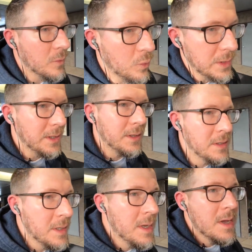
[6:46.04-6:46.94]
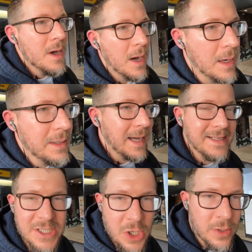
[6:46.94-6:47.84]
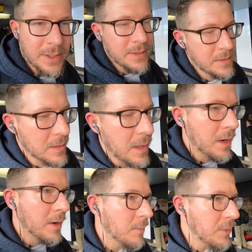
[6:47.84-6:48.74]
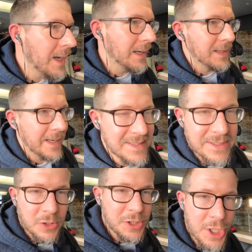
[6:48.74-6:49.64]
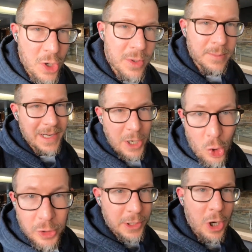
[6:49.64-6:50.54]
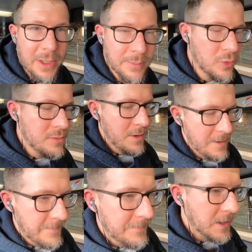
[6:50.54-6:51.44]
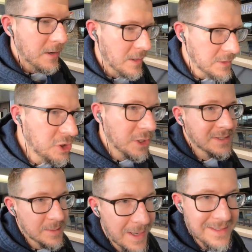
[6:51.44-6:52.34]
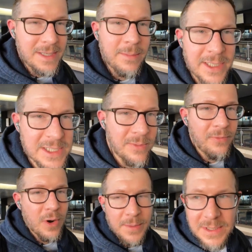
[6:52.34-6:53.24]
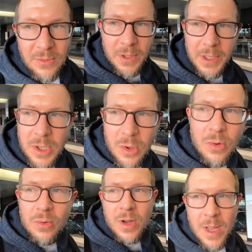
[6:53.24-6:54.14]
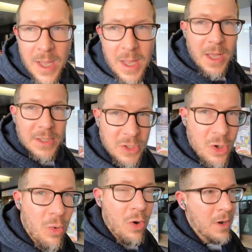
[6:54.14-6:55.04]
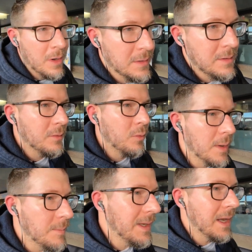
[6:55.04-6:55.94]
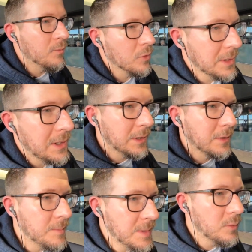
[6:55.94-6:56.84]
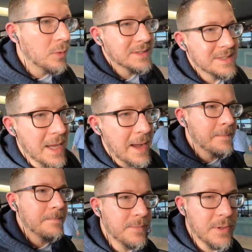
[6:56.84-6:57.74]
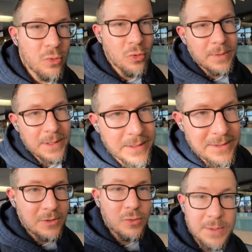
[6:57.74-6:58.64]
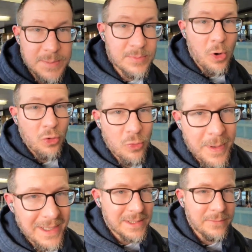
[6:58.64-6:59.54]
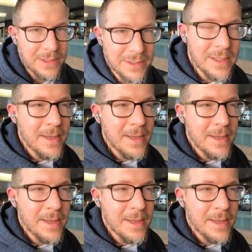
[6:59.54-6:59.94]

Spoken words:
We got started. We had a lot of synergy going, but I called an audible just about 10 minutes before I was getting ready to go on. What became really clear to me was that the group needed to do some small group activity,